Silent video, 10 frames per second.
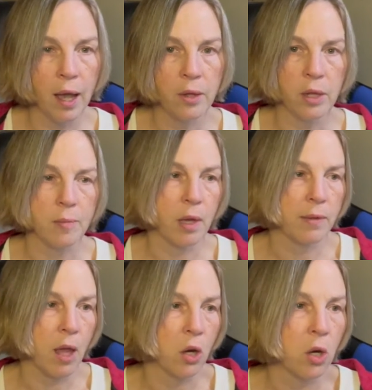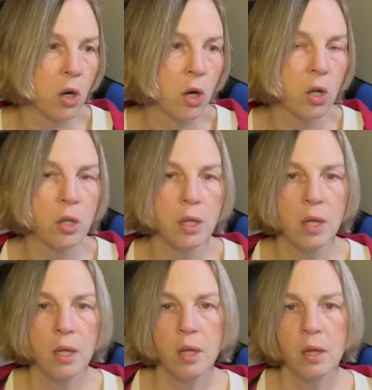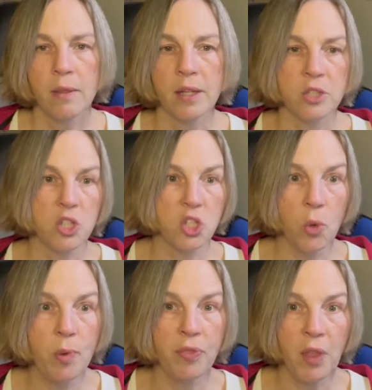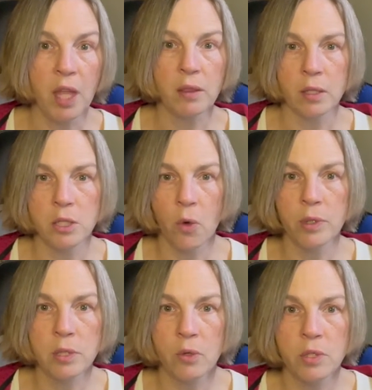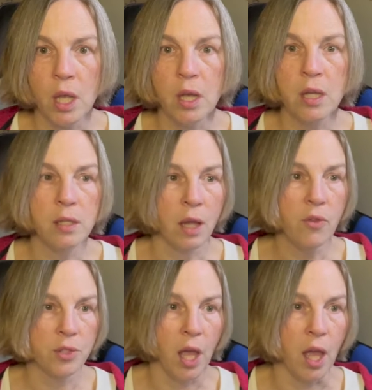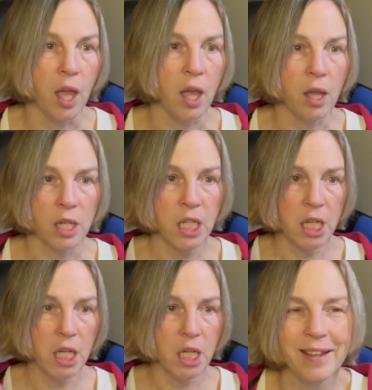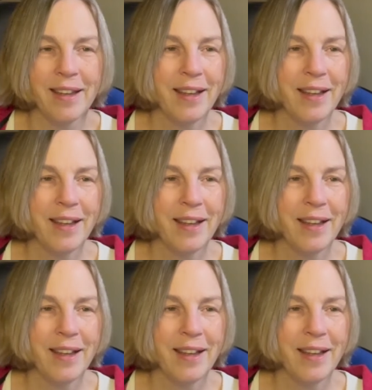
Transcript: You're thinking about that girl, that stupid thing that so-and-so said the other day. Ah.